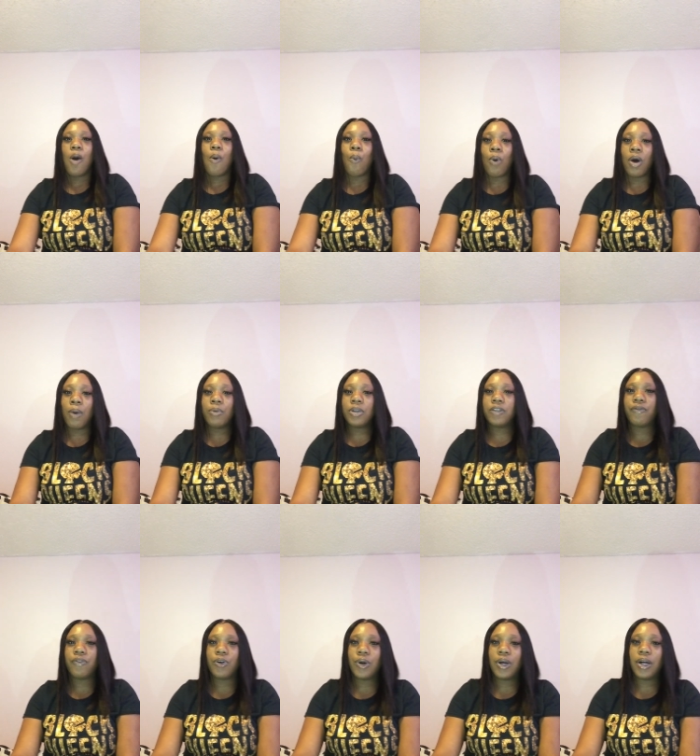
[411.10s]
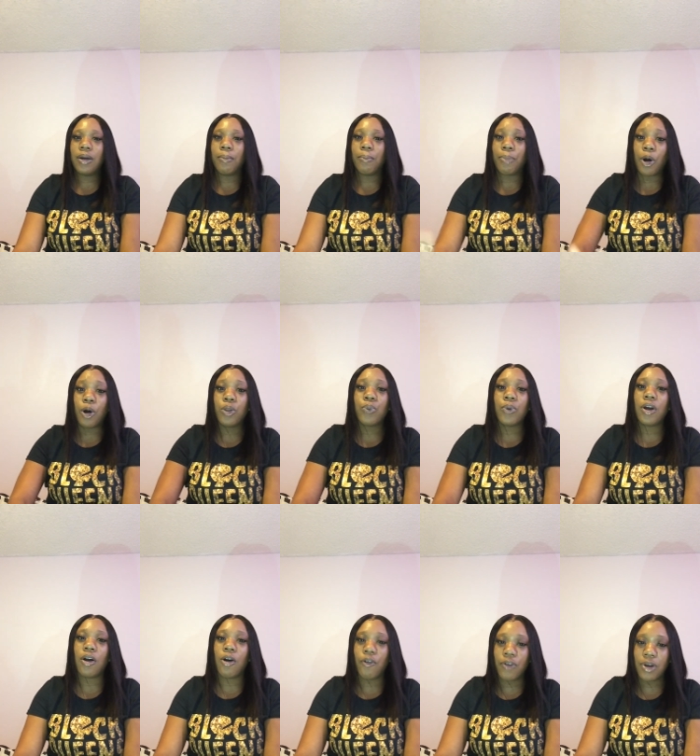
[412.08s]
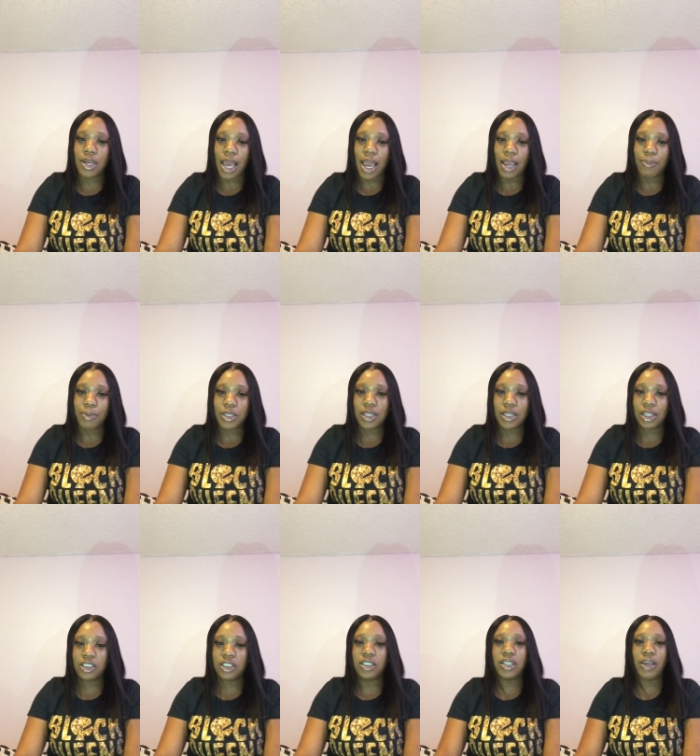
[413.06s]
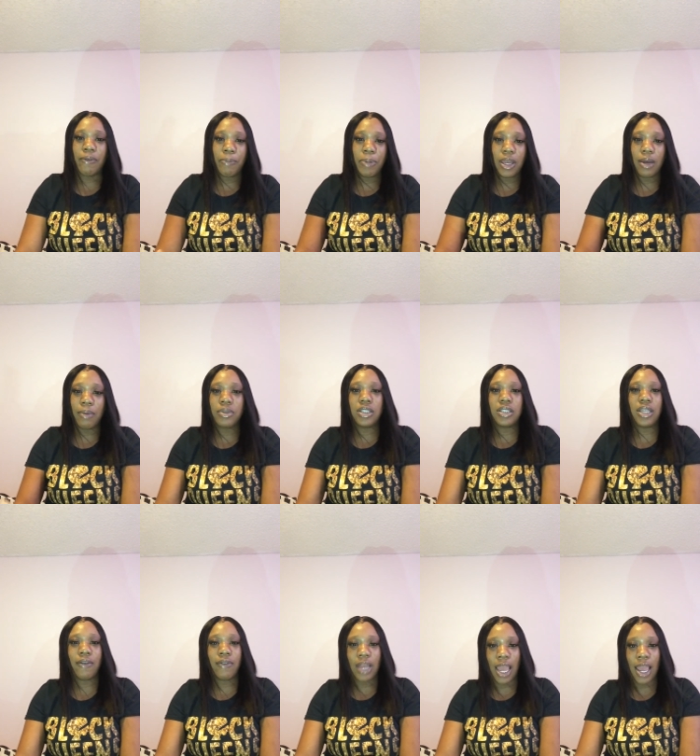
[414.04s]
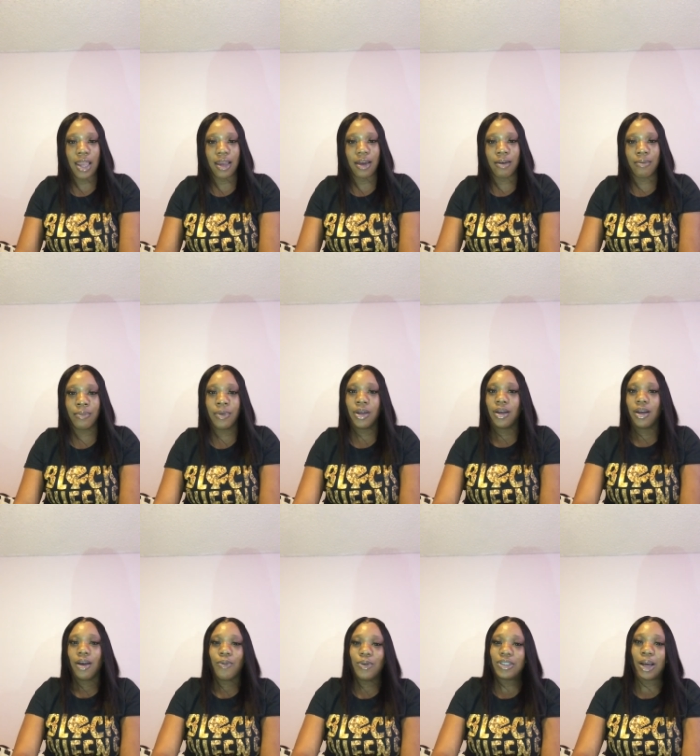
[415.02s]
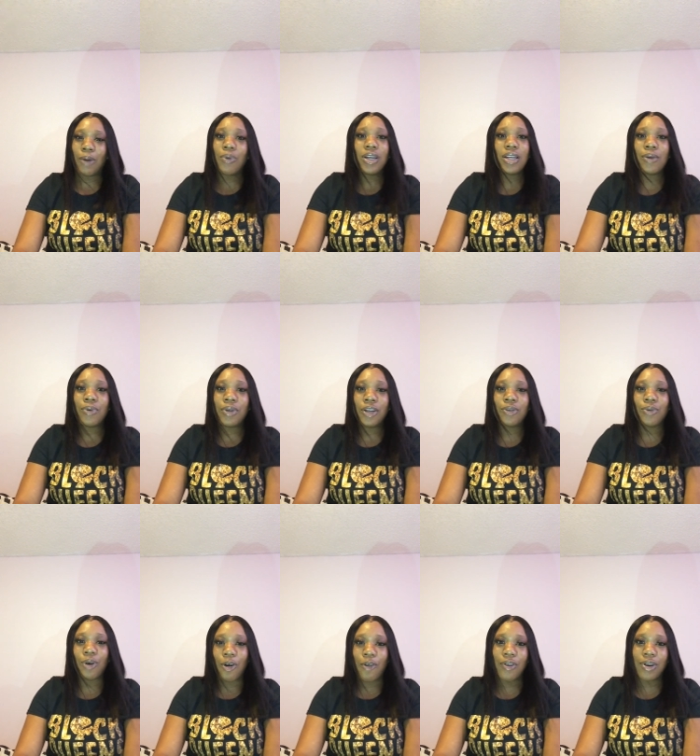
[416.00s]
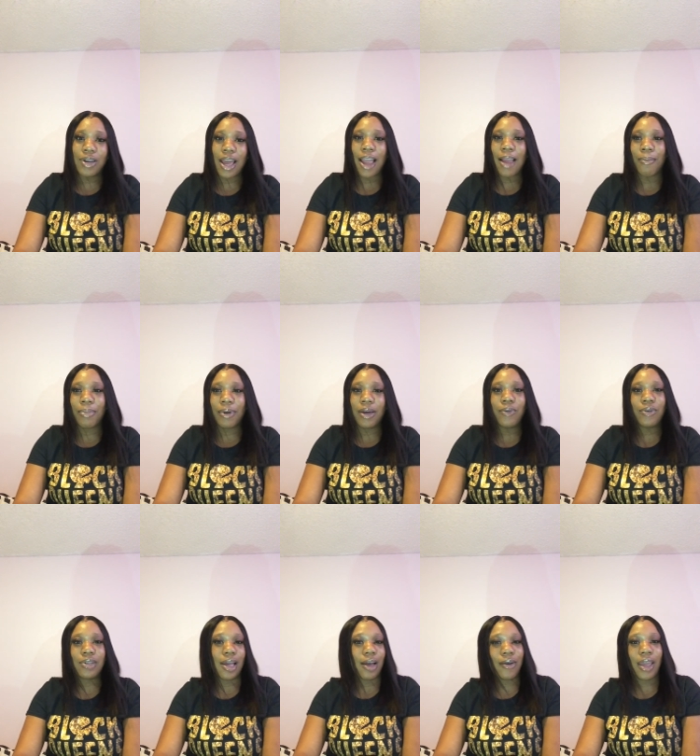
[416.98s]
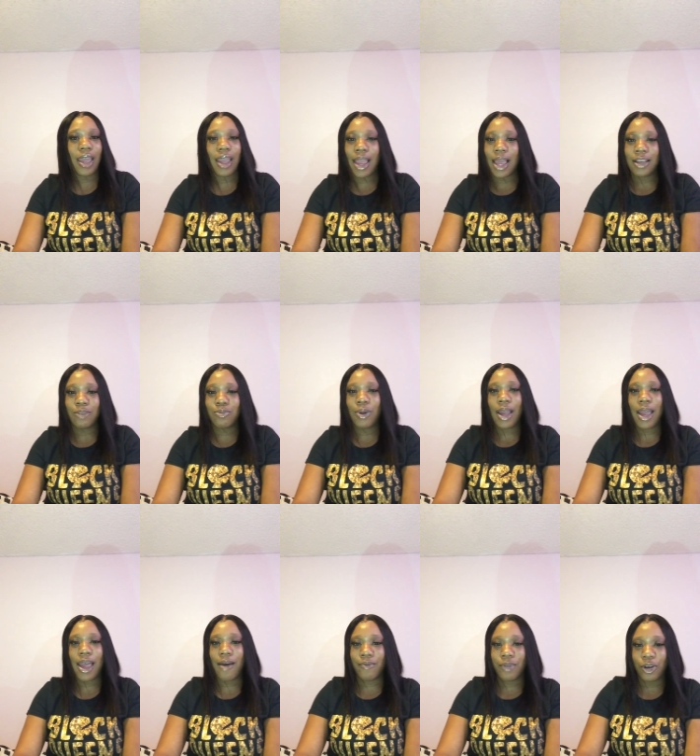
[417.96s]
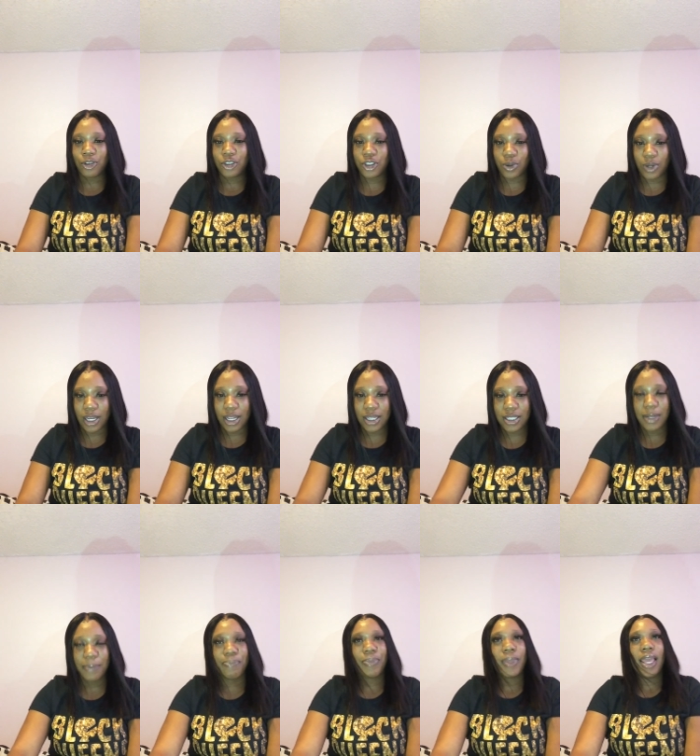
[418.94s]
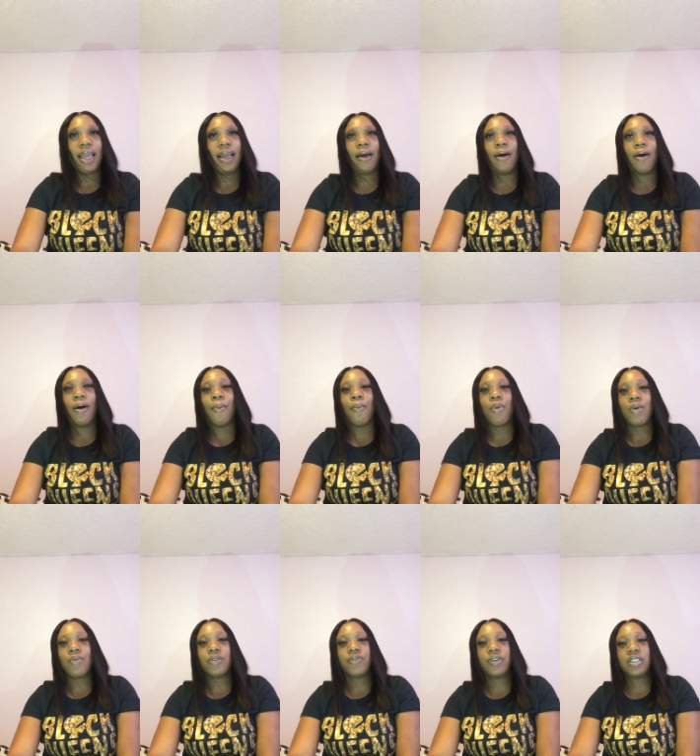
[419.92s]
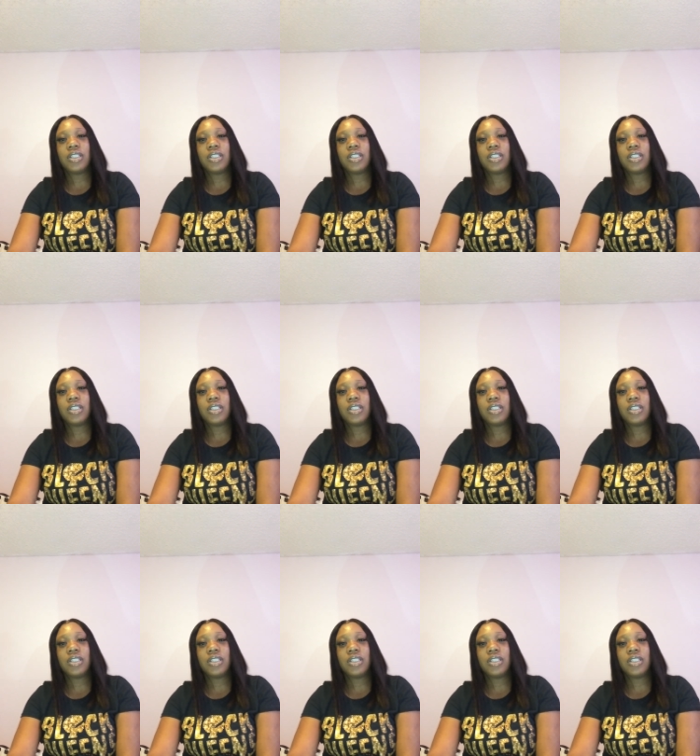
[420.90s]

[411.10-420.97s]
Both were overnight positions, 7 p.m. to 7 a.m., which I really didn't want to do overnight, but it was like, okay, at this point, I have no choice. One was for a